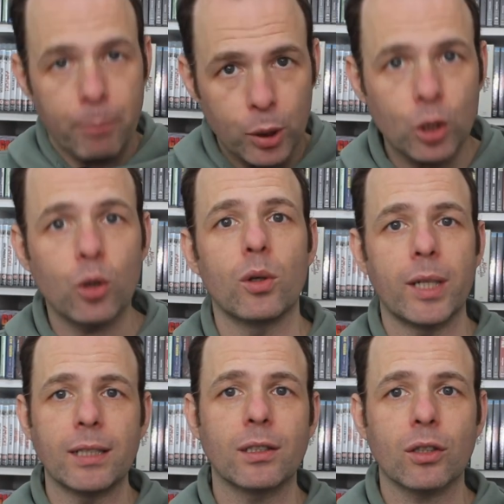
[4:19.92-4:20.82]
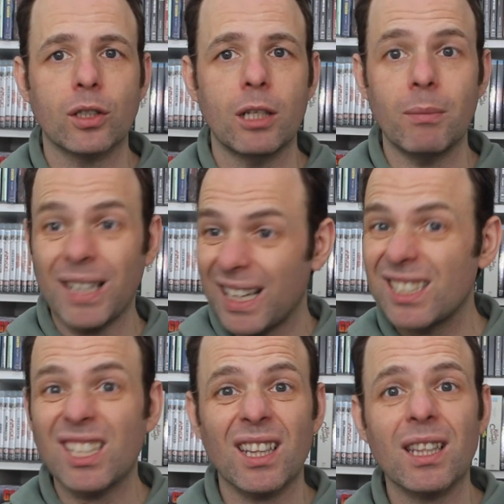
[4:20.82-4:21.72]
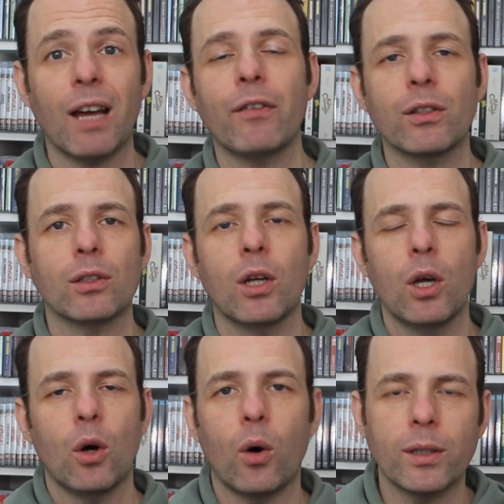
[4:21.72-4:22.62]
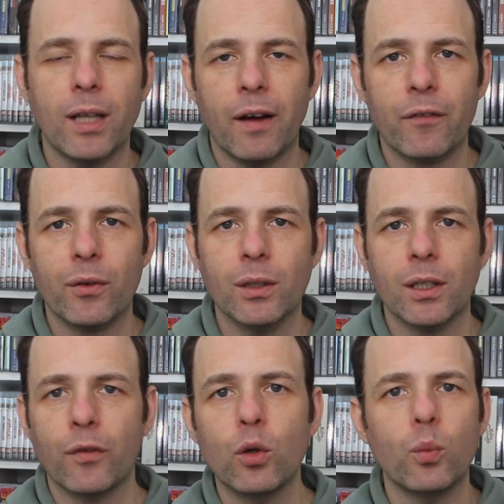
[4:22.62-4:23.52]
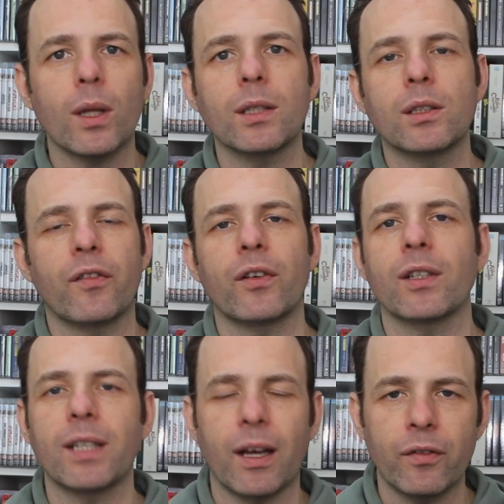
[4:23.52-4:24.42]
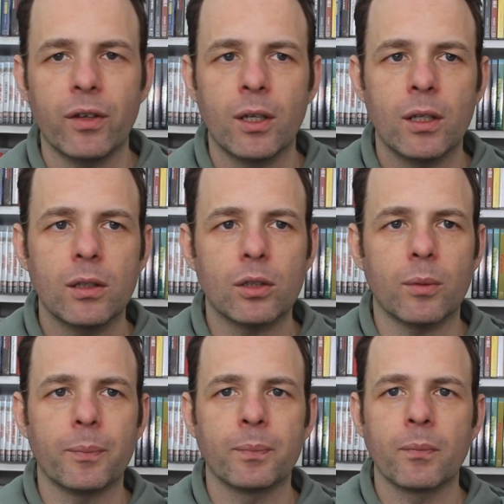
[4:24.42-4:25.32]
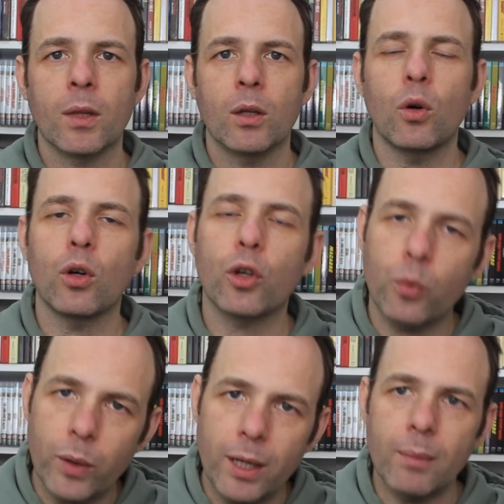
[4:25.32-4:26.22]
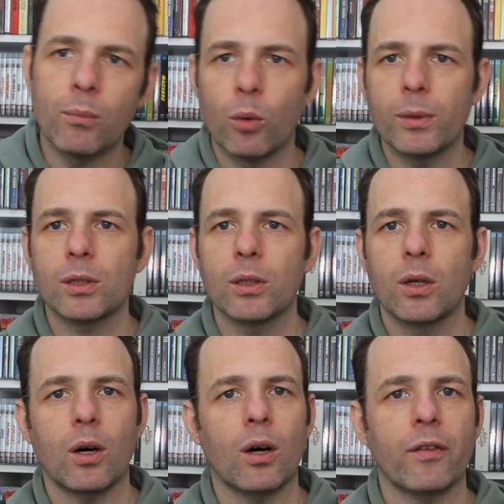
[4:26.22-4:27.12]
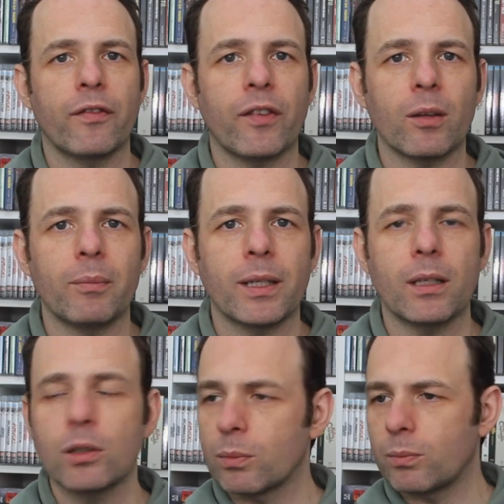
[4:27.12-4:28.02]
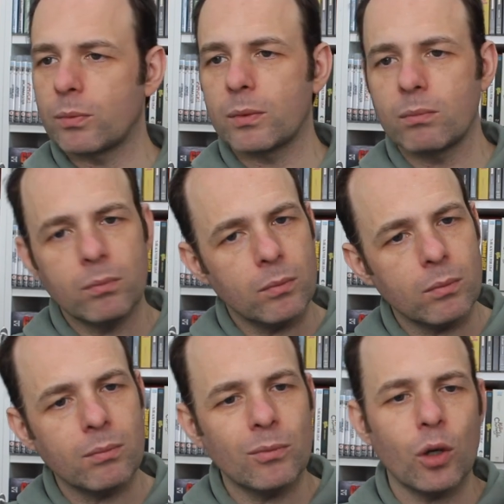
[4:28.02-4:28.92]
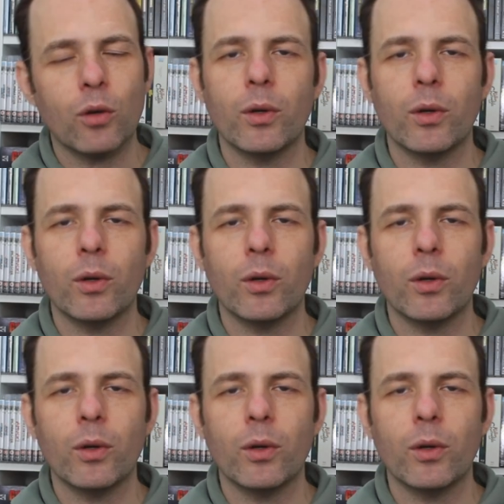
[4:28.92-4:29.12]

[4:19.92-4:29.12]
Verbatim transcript: pure entertainment and delivered on that front. If you're willing to forgive some not great moments of filmmaking, some not